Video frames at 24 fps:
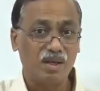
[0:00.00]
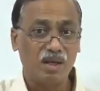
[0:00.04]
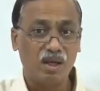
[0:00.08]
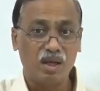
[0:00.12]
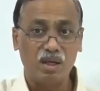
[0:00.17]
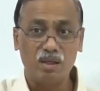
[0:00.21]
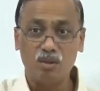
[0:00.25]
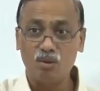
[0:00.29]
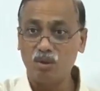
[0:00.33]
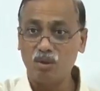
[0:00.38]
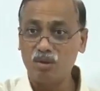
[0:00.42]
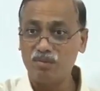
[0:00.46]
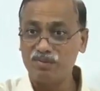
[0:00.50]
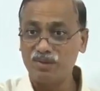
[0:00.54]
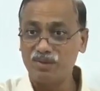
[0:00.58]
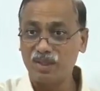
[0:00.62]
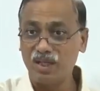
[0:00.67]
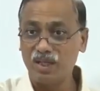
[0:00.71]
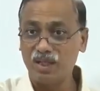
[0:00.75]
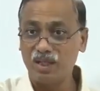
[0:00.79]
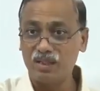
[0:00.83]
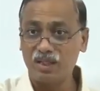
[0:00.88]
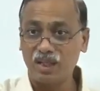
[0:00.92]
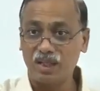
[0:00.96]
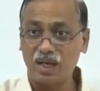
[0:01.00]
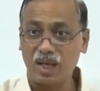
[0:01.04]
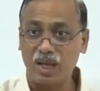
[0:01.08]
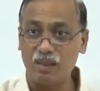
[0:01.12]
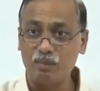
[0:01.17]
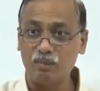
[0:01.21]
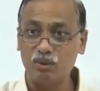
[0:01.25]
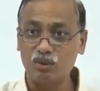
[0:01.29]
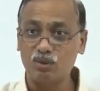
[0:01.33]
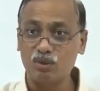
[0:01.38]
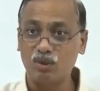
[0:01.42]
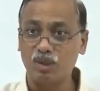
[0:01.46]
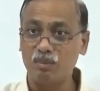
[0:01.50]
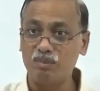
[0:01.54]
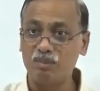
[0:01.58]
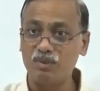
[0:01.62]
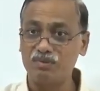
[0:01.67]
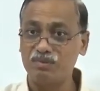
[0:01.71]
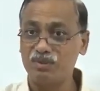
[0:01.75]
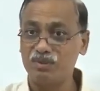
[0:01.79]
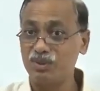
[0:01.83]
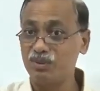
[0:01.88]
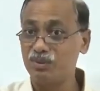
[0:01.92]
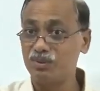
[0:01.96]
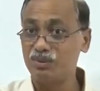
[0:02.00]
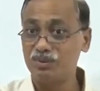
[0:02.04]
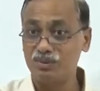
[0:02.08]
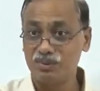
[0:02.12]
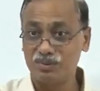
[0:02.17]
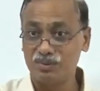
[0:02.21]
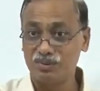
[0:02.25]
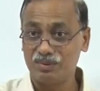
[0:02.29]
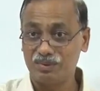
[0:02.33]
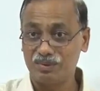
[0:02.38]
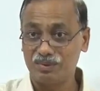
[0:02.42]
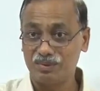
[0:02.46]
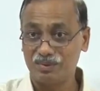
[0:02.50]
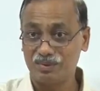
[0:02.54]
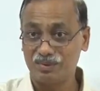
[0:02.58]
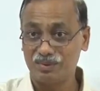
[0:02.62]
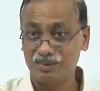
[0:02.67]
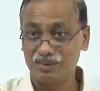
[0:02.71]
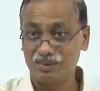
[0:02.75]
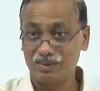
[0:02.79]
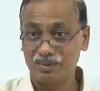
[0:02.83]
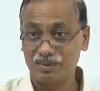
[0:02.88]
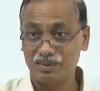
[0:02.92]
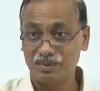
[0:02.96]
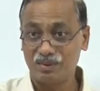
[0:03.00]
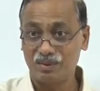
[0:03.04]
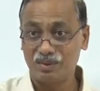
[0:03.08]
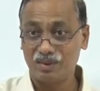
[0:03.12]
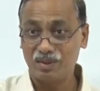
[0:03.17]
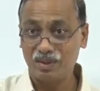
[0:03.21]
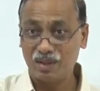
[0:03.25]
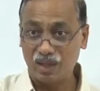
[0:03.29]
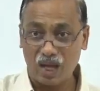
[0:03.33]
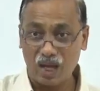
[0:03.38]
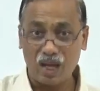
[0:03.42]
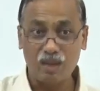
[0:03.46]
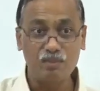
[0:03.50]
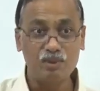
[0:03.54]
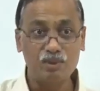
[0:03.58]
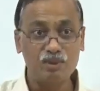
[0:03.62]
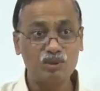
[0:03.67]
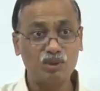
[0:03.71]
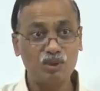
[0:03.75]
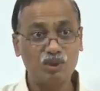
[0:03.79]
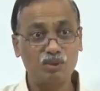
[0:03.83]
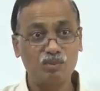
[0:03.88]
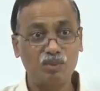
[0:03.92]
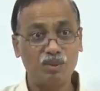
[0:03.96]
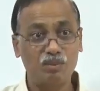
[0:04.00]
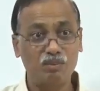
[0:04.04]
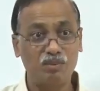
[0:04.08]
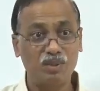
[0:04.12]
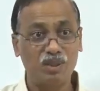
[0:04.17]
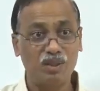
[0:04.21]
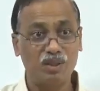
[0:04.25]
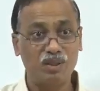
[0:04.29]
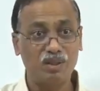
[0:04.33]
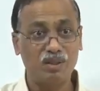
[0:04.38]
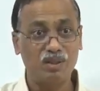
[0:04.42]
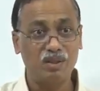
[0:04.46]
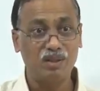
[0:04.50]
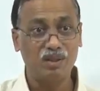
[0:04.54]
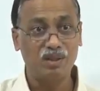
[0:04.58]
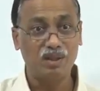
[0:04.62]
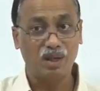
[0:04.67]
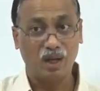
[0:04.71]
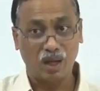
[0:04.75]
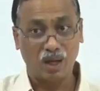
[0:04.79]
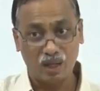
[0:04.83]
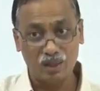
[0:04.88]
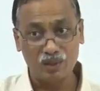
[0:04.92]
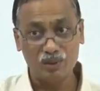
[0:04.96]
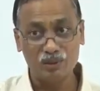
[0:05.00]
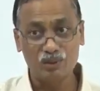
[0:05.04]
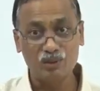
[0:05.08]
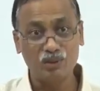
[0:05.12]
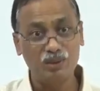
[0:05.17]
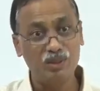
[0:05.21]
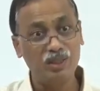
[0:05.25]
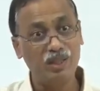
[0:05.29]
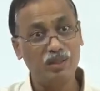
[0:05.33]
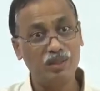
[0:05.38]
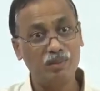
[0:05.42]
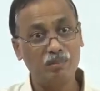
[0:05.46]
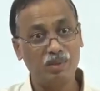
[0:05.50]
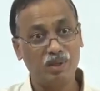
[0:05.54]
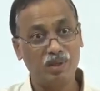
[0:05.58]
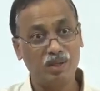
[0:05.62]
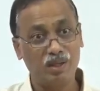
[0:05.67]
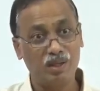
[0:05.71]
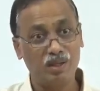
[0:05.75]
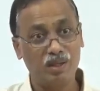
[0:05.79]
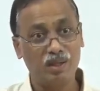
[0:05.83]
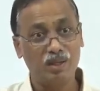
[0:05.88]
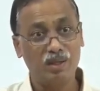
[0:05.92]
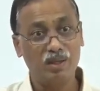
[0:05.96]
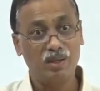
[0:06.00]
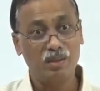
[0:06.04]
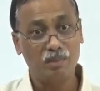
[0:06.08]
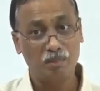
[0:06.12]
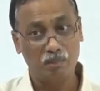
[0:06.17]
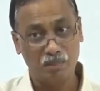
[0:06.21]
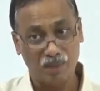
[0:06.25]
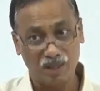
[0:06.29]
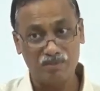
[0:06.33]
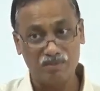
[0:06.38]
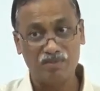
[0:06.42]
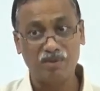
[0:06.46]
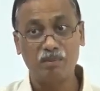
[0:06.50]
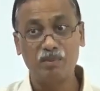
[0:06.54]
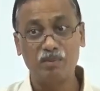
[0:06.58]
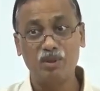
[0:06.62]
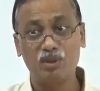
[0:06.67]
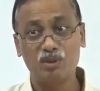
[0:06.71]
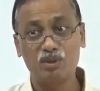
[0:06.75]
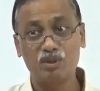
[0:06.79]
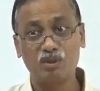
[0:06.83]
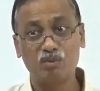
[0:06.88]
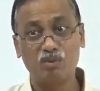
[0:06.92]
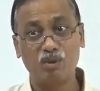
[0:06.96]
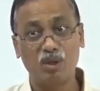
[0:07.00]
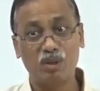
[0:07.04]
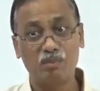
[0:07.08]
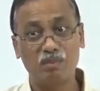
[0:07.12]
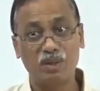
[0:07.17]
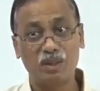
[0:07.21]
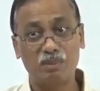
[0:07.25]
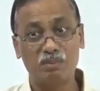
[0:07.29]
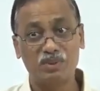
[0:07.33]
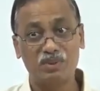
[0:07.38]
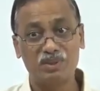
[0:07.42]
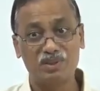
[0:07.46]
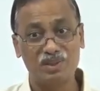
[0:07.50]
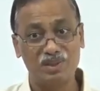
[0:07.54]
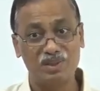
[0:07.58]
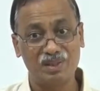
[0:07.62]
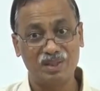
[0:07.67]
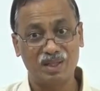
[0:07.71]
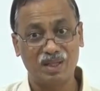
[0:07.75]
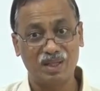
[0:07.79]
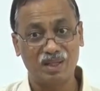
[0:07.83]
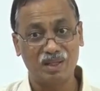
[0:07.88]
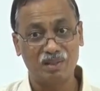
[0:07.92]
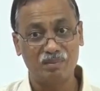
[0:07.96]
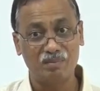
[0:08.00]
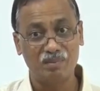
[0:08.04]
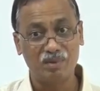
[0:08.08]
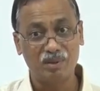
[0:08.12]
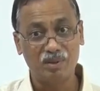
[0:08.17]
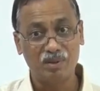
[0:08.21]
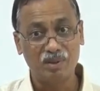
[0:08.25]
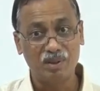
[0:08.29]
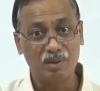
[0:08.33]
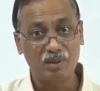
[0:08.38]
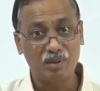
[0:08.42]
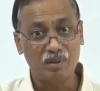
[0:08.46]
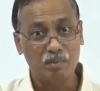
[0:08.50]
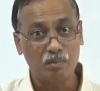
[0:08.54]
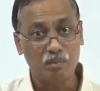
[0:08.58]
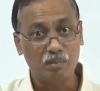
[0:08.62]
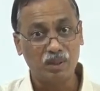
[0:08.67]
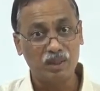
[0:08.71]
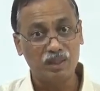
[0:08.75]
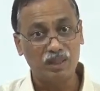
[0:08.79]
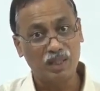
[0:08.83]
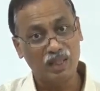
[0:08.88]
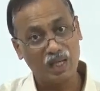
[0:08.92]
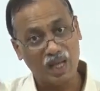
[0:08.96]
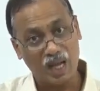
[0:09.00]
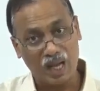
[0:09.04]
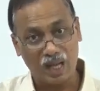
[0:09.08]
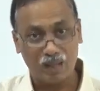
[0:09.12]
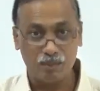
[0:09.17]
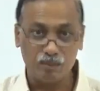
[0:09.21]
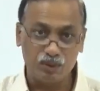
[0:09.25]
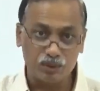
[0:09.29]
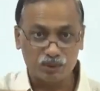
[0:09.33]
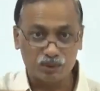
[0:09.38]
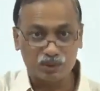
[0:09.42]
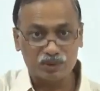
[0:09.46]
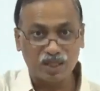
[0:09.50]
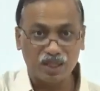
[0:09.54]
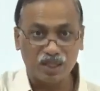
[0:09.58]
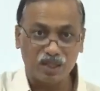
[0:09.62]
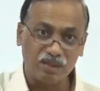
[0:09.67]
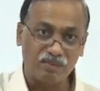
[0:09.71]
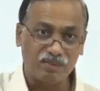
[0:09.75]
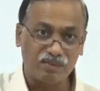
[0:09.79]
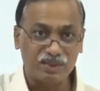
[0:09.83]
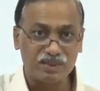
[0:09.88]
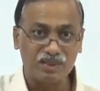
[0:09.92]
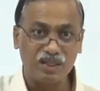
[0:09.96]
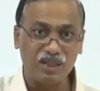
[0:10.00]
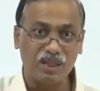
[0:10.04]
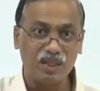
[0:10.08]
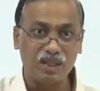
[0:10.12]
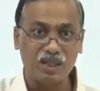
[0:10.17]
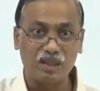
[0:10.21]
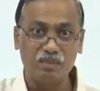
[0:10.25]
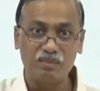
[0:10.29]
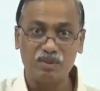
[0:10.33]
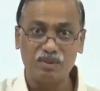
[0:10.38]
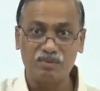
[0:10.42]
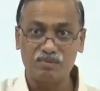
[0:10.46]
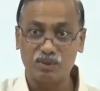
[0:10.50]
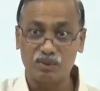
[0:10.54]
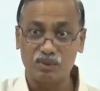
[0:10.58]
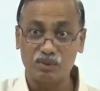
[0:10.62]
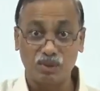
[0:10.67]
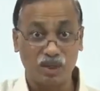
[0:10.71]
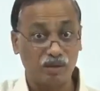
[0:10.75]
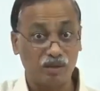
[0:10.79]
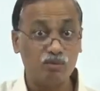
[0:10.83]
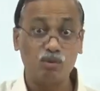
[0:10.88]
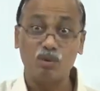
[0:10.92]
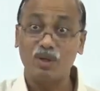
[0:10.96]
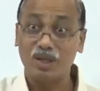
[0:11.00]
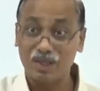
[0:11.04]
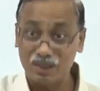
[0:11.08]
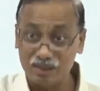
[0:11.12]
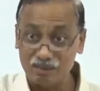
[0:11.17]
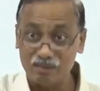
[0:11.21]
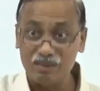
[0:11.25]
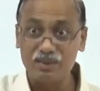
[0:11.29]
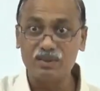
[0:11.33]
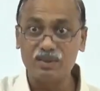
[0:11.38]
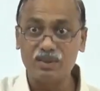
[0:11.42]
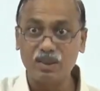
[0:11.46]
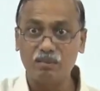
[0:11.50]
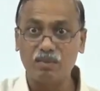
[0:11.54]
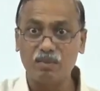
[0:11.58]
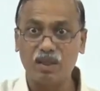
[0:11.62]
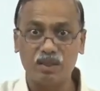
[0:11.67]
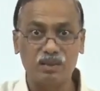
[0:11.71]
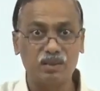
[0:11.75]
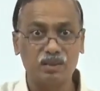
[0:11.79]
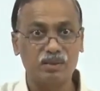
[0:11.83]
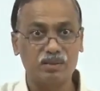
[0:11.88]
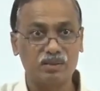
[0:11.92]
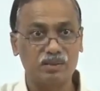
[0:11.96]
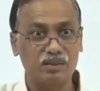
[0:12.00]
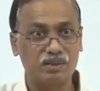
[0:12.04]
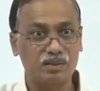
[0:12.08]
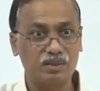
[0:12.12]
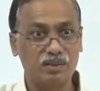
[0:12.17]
And do not forget that I am also coming for you. I am also human being, I also need a break, my family also want my personal time but then I am also sacrificing and coming for you, I have to convince them like this.